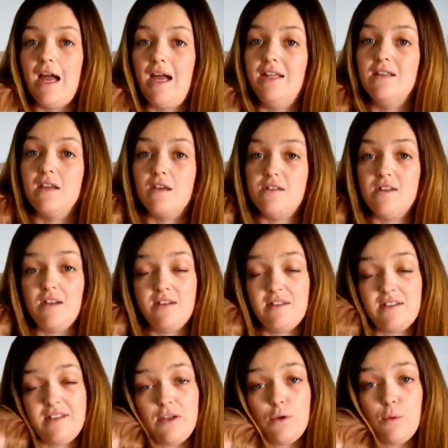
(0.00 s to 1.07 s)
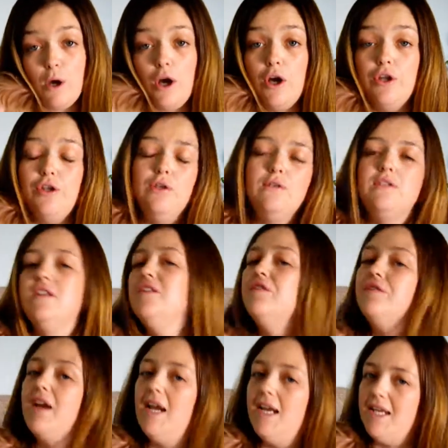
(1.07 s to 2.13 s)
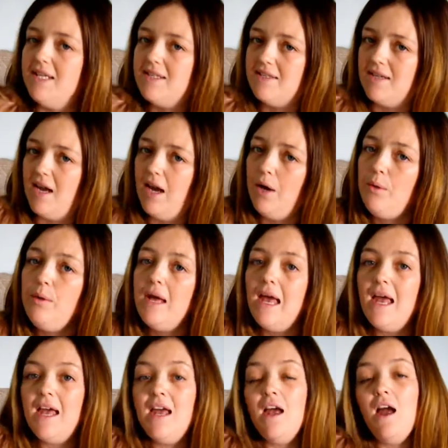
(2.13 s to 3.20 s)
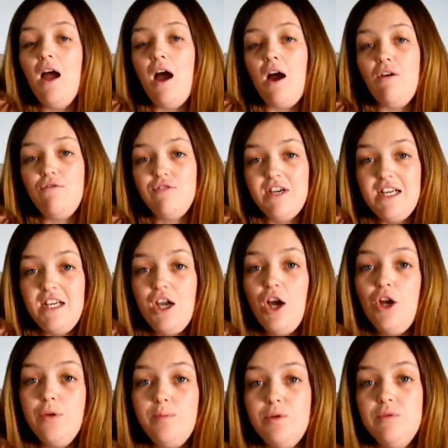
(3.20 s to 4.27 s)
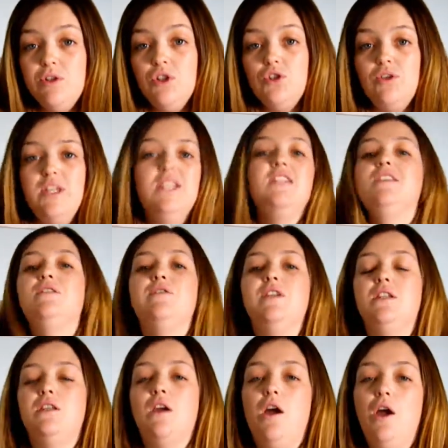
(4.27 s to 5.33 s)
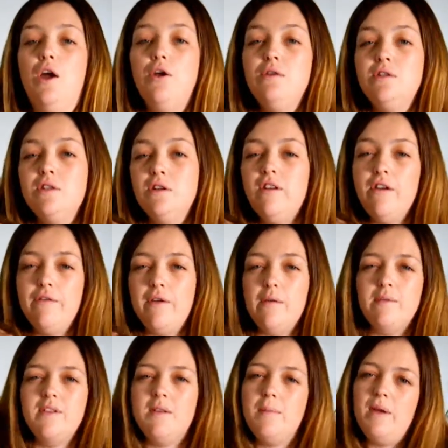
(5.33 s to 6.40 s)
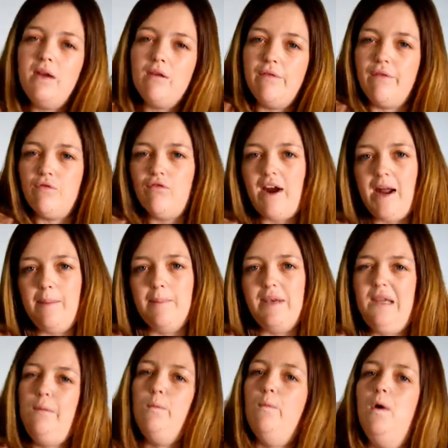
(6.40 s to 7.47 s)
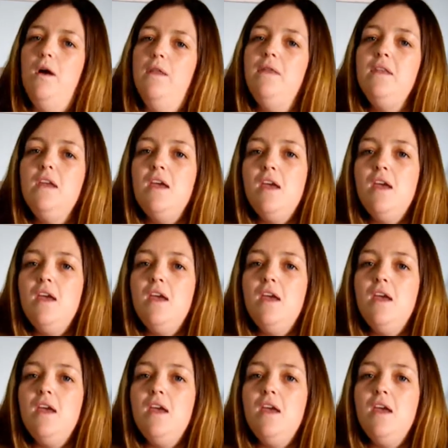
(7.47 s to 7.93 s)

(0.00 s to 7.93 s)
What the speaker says: and that still are using for Ellis now. I really hope you enjoyed this video. Sorry if it was a bit of a rambling one.